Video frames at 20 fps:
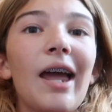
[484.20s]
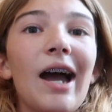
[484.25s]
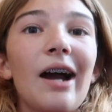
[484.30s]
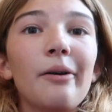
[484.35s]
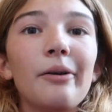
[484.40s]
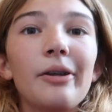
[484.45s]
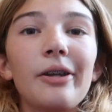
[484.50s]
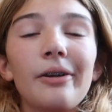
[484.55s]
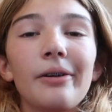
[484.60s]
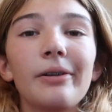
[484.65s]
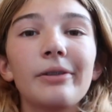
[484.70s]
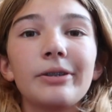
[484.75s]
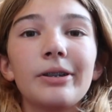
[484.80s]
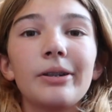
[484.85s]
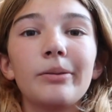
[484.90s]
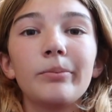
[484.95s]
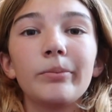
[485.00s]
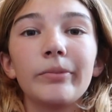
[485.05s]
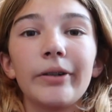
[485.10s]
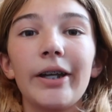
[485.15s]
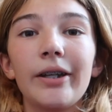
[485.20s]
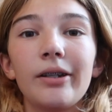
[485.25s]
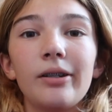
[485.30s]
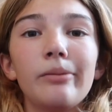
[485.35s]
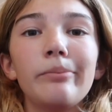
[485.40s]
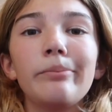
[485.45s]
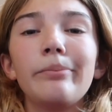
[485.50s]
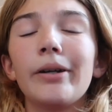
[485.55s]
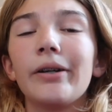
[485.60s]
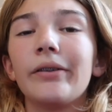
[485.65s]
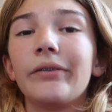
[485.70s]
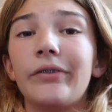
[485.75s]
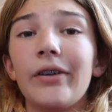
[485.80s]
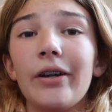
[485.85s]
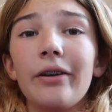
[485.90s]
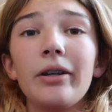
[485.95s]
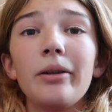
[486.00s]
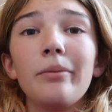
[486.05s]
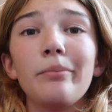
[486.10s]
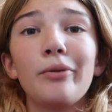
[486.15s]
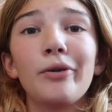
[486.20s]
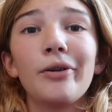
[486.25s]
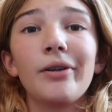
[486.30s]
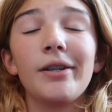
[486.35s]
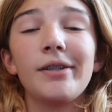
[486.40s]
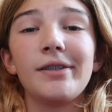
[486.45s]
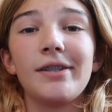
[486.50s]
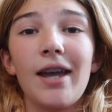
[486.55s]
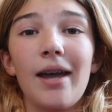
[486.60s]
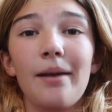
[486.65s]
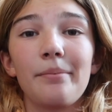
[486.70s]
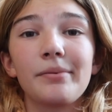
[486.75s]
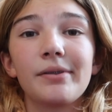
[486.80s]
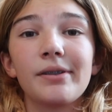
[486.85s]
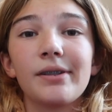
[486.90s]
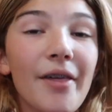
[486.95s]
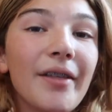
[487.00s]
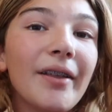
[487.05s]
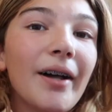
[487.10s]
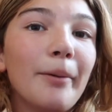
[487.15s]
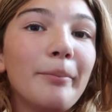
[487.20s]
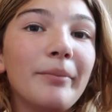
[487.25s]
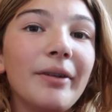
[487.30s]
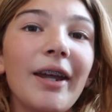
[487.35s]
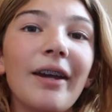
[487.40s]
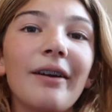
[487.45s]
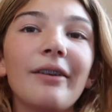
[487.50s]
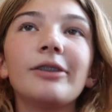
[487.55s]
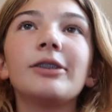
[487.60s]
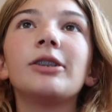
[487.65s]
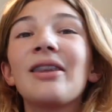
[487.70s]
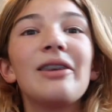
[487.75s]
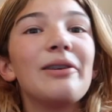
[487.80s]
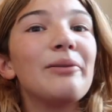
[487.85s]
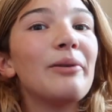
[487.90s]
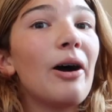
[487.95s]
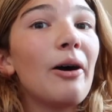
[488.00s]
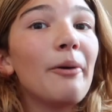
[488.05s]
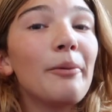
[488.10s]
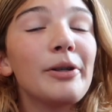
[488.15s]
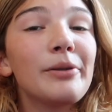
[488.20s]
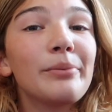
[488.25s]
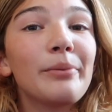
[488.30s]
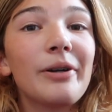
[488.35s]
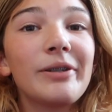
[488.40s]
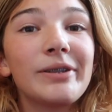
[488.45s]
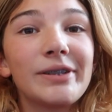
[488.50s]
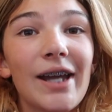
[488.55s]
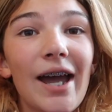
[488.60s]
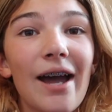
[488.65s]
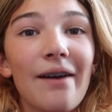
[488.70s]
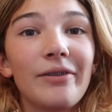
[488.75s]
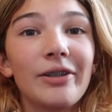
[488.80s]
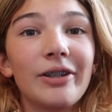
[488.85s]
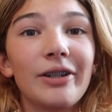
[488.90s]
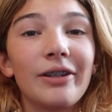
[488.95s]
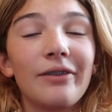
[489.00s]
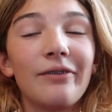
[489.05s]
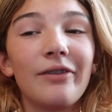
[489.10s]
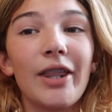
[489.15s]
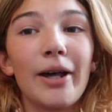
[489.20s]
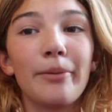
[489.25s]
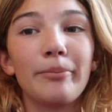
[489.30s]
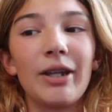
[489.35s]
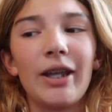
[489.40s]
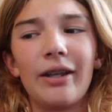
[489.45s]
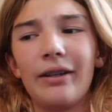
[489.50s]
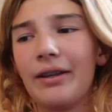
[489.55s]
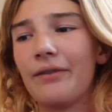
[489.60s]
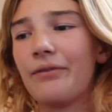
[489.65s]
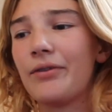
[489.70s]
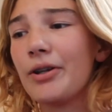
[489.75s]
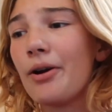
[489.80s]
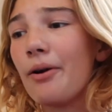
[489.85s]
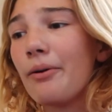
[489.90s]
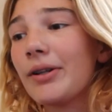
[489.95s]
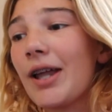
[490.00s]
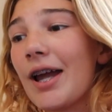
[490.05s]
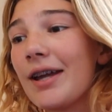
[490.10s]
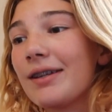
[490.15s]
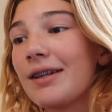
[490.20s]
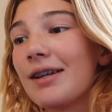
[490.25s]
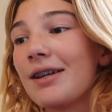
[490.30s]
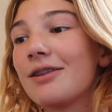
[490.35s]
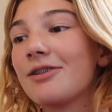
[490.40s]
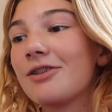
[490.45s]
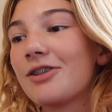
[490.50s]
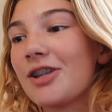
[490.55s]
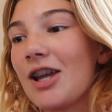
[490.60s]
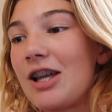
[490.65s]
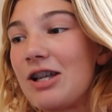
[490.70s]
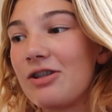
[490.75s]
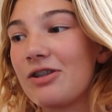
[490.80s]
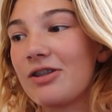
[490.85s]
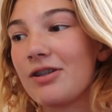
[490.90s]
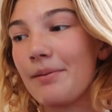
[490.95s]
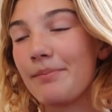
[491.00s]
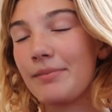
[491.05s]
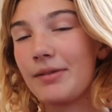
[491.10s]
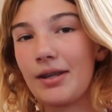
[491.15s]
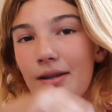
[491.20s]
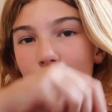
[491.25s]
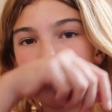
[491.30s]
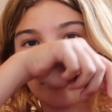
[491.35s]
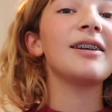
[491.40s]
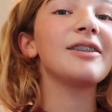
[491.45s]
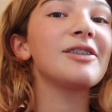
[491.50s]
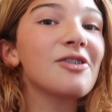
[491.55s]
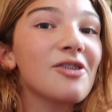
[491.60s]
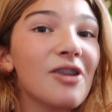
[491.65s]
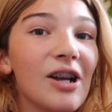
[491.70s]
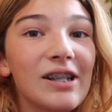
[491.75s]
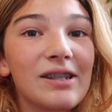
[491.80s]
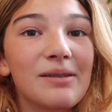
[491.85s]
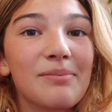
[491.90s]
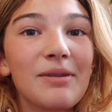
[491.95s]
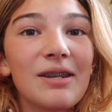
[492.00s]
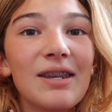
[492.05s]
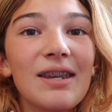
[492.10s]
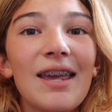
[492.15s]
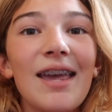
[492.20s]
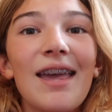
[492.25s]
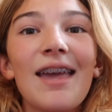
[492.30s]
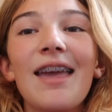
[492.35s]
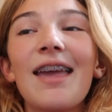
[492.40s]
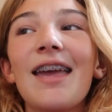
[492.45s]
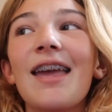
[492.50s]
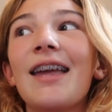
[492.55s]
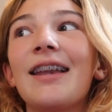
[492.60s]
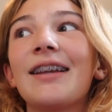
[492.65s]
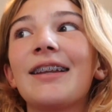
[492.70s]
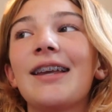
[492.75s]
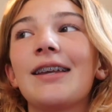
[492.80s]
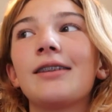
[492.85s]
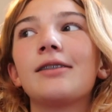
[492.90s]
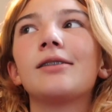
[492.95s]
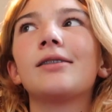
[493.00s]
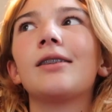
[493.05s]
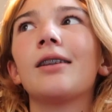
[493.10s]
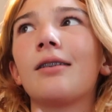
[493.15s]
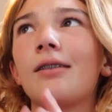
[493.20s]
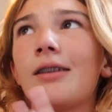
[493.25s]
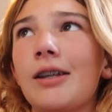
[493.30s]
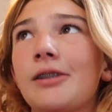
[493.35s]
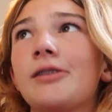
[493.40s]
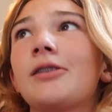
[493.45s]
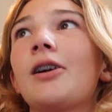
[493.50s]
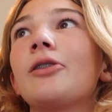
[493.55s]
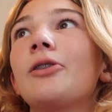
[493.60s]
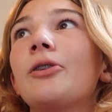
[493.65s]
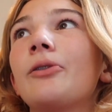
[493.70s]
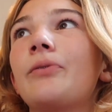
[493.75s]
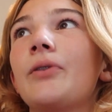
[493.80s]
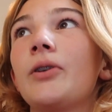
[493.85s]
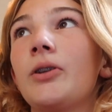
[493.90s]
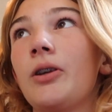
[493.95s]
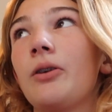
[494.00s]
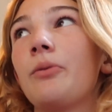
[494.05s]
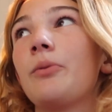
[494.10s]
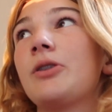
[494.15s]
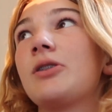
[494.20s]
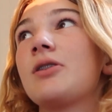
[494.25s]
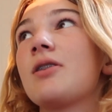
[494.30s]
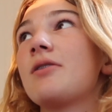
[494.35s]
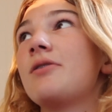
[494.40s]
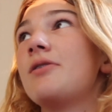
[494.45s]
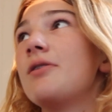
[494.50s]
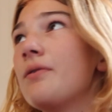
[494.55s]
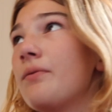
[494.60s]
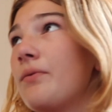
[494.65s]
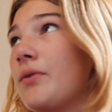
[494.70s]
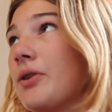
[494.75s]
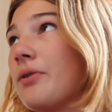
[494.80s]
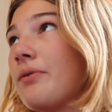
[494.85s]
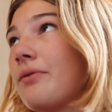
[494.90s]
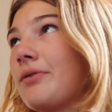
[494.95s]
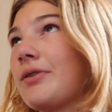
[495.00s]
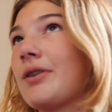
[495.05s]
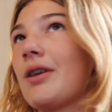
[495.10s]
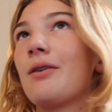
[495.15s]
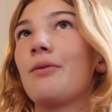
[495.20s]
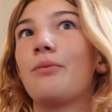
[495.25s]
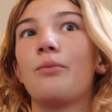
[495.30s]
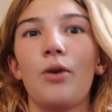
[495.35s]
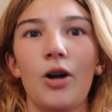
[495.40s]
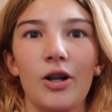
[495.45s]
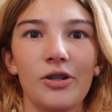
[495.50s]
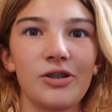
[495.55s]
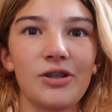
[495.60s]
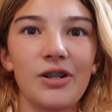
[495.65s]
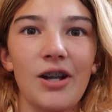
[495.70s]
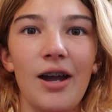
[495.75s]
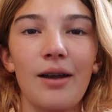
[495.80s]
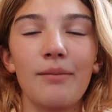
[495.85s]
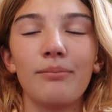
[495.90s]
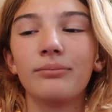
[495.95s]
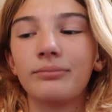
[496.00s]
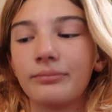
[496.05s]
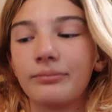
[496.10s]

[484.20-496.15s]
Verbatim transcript: Now here are some random but very important tips. Thumbnails. You always want to have a good thumbnail. If you don't like it, change something because trust me, it gets the clicks on your video which gets you views and watch time